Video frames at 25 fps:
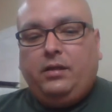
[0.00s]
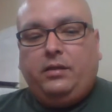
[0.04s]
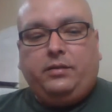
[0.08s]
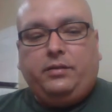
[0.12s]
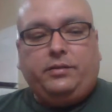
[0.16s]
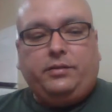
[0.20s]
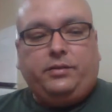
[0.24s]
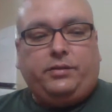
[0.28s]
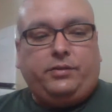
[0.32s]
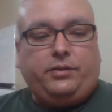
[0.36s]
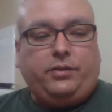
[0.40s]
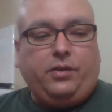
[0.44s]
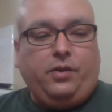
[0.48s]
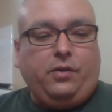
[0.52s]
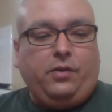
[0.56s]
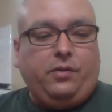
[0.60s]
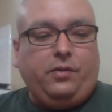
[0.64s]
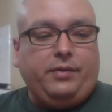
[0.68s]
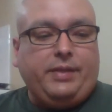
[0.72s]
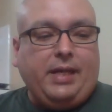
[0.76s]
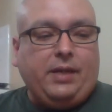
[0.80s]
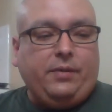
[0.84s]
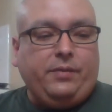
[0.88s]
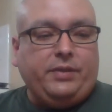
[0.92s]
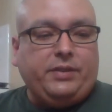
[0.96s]
So
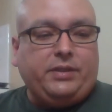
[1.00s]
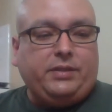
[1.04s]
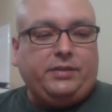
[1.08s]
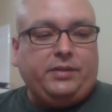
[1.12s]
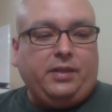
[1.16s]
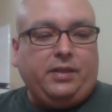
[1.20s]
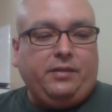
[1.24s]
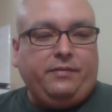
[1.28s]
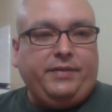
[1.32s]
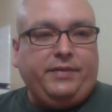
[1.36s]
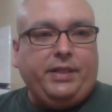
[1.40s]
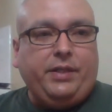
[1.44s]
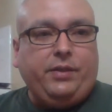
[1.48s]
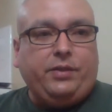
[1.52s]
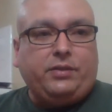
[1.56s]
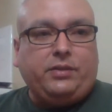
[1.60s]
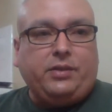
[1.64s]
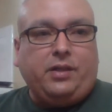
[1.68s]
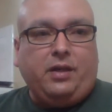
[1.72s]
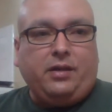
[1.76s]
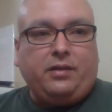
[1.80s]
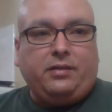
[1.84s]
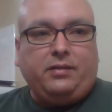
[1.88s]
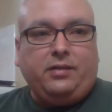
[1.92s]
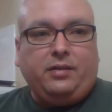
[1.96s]
that was video
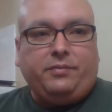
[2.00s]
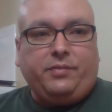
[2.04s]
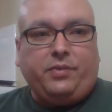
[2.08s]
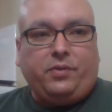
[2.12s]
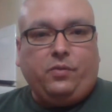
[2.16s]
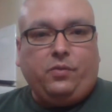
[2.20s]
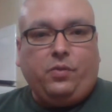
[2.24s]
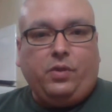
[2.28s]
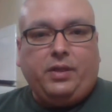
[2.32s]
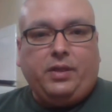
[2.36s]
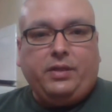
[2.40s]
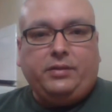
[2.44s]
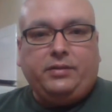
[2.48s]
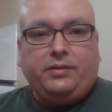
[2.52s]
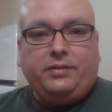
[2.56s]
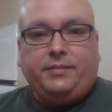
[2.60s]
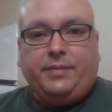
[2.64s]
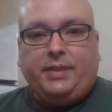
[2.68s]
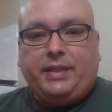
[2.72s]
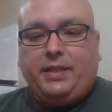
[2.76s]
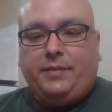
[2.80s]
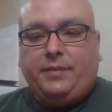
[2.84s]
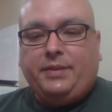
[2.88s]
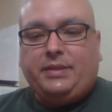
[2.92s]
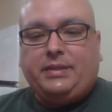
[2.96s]
talk number 1. My
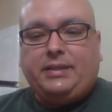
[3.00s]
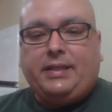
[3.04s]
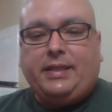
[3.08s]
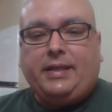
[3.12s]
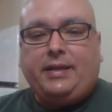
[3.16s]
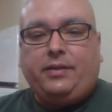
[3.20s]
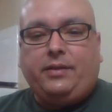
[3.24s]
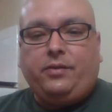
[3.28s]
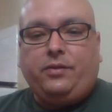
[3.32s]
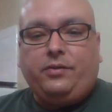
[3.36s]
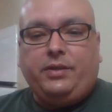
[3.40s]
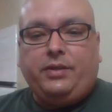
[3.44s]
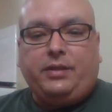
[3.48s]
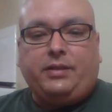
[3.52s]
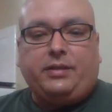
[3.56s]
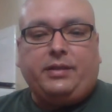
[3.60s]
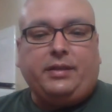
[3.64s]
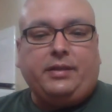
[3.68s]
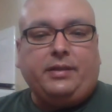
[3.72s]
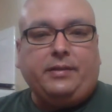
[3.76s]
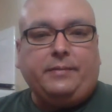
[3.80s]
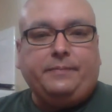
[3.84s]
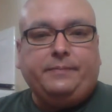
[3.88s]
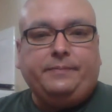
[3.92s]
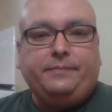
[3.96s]
name is Gerardo Herrera.
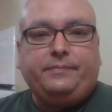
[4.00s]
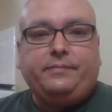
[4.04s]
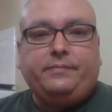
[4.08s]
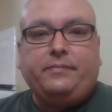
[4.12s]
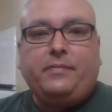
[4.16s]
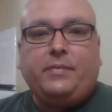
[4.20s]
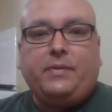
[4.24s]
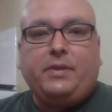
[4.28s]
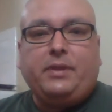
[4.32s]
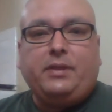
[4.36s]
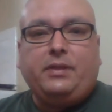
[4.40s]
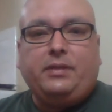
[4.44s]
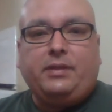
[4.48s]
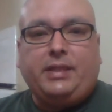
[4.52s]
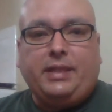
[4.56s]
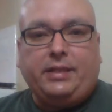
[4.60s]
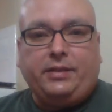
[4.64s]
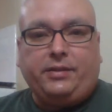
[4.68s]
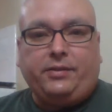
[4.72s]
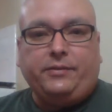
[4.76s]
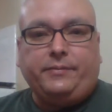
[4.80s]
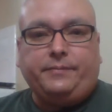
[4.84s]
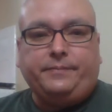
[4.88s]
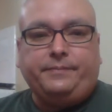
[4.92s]
Thank you.